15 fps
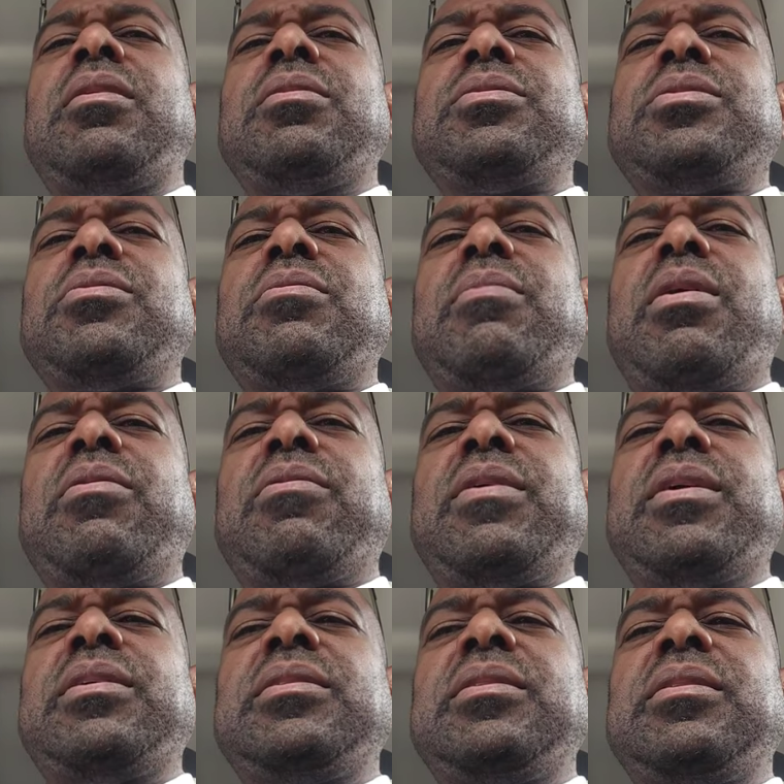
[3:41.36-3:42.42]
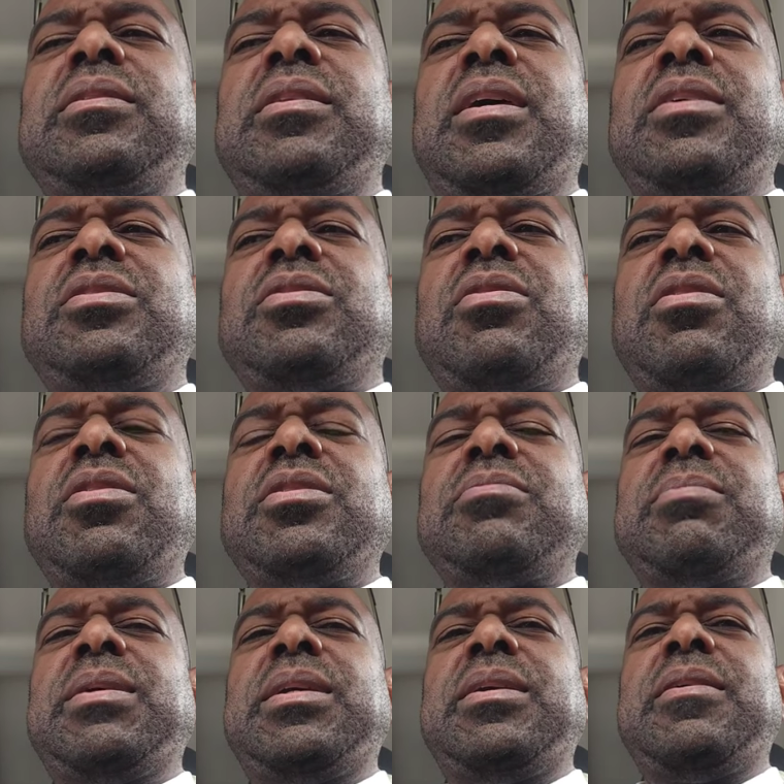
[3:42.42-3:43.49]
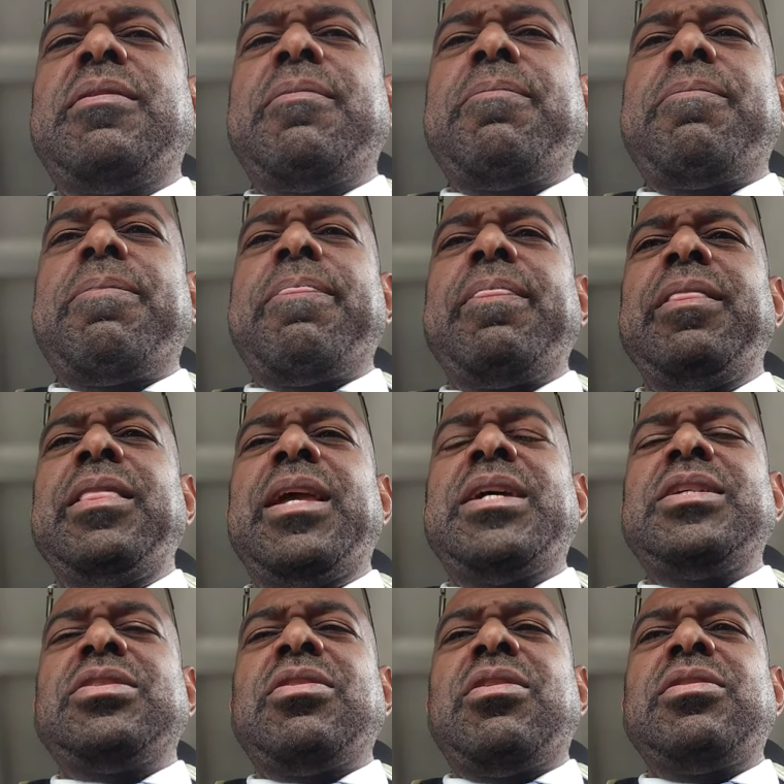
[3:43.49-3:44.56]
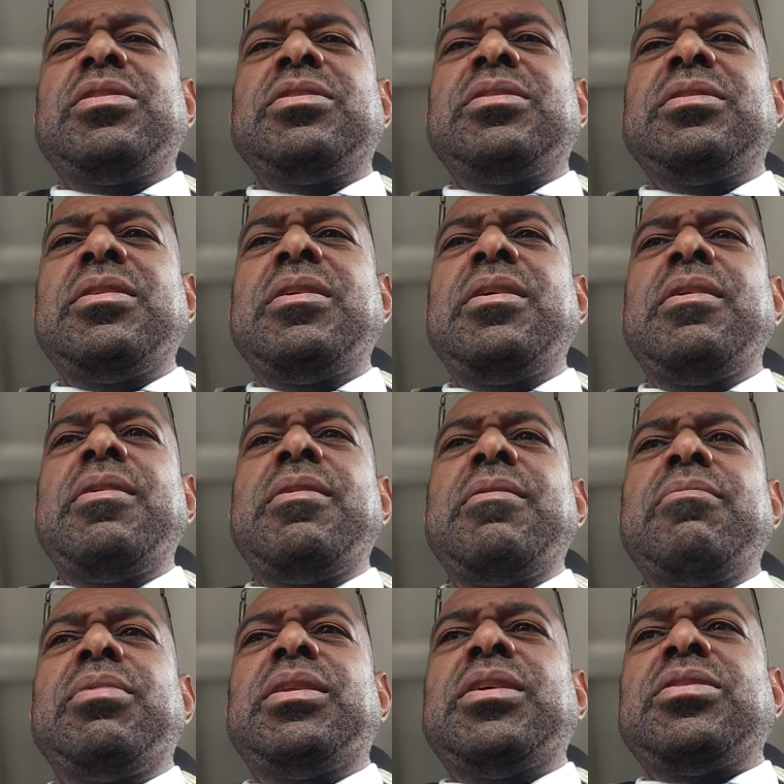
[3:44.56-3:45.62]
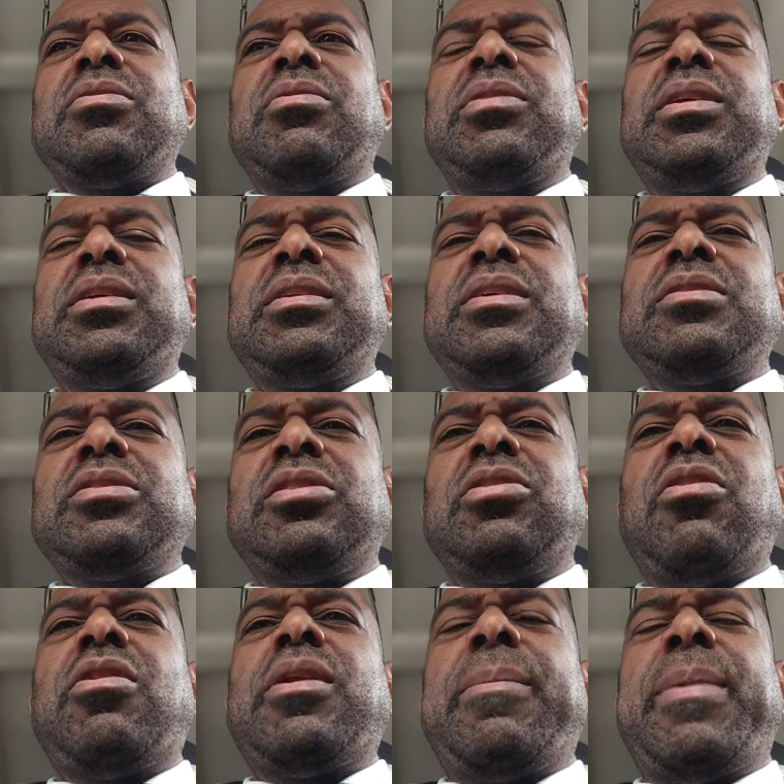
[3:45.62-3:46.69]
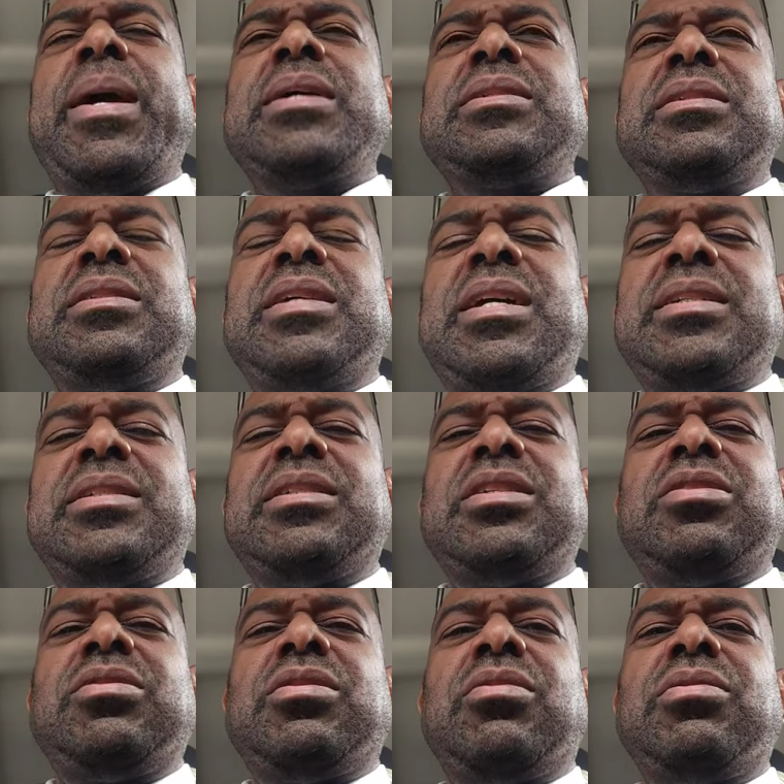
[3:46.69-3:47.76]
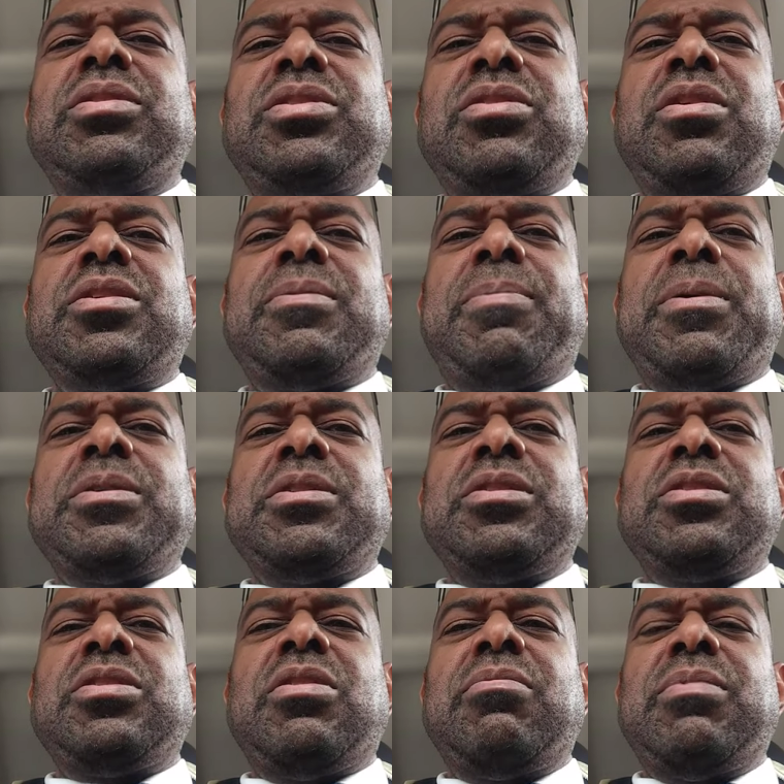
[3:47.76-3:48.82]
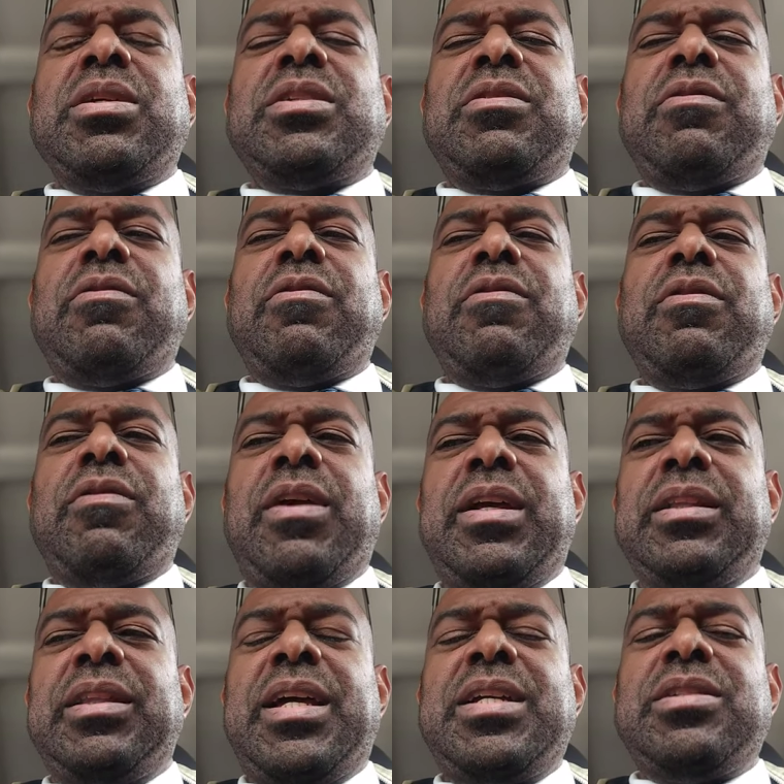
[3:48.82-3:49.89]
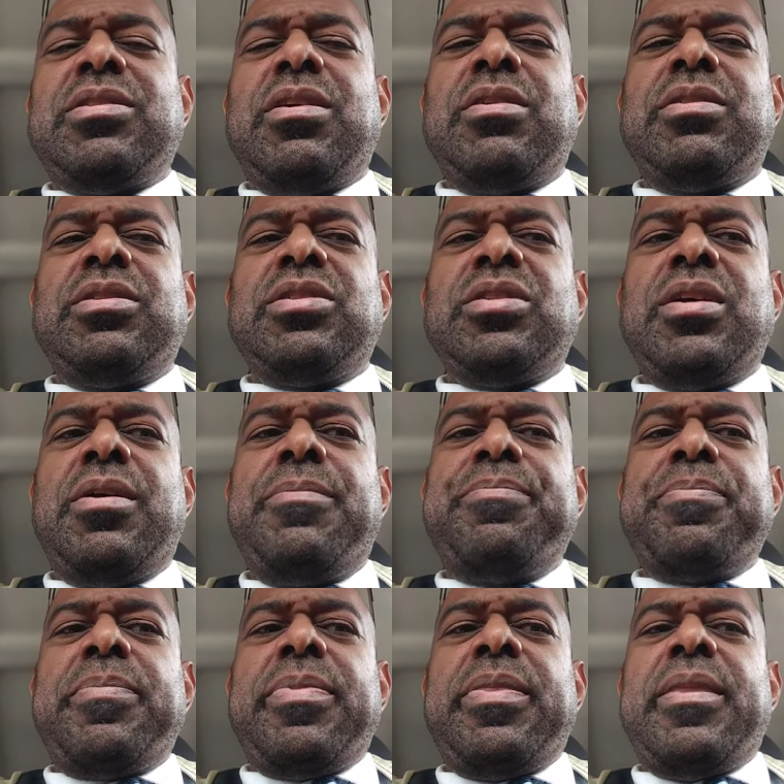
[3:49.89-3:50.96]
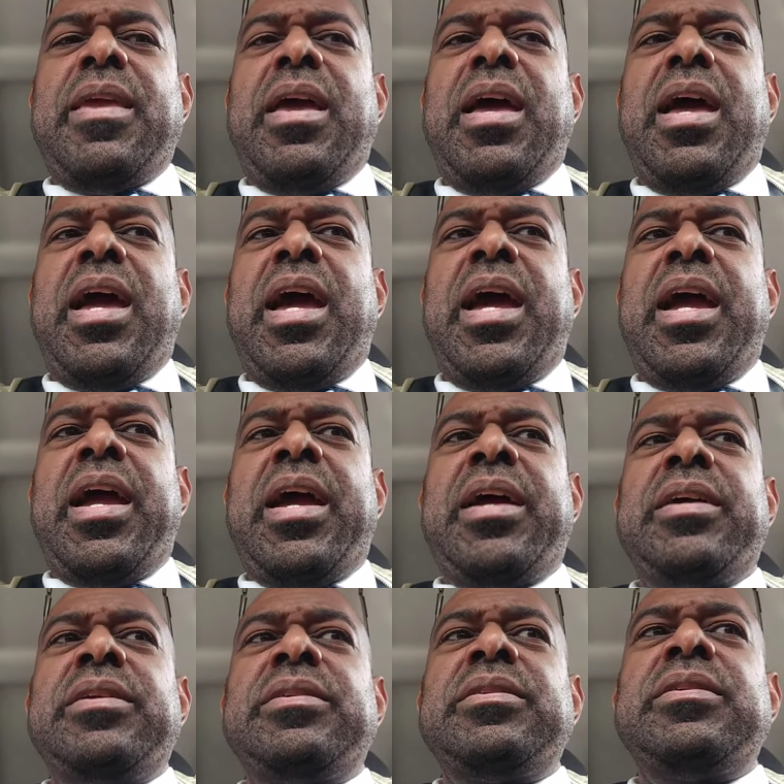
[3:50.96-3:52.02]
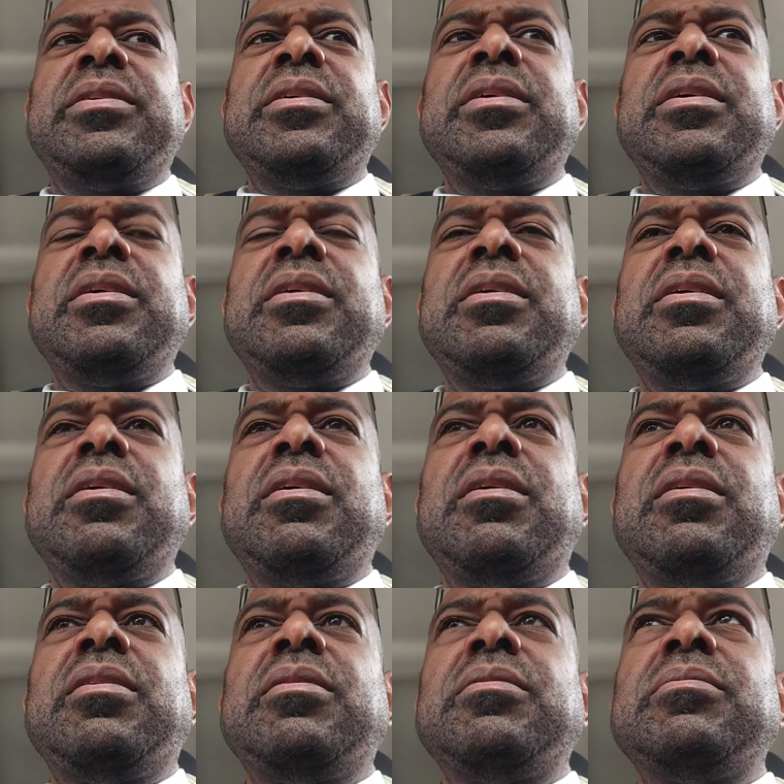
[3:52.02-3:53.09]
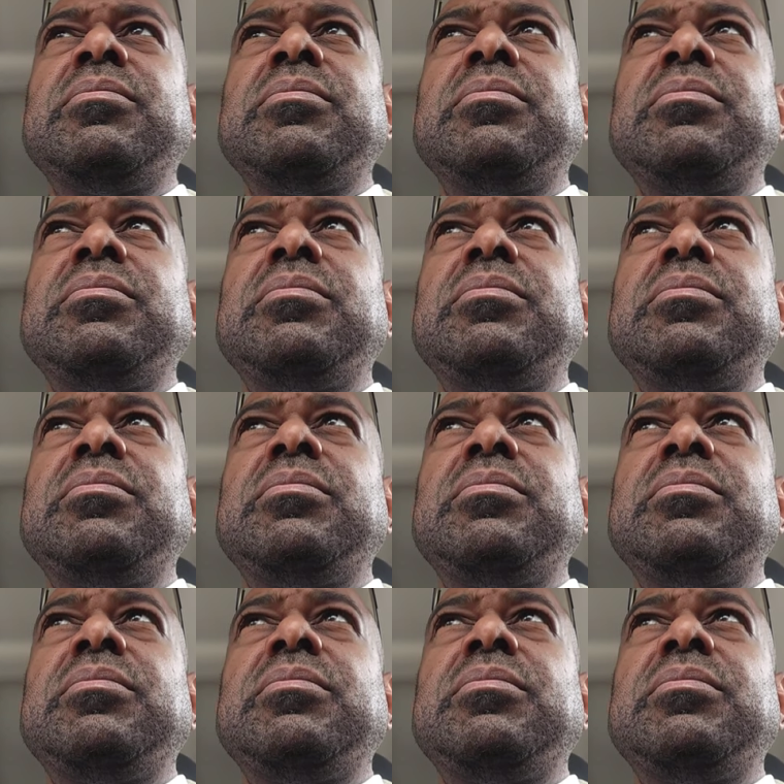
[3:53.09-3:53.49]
Also, my rent, they charge me late charges, but there's only, there's a law that passed in Texas that you would only charge a person so much in late charges and um,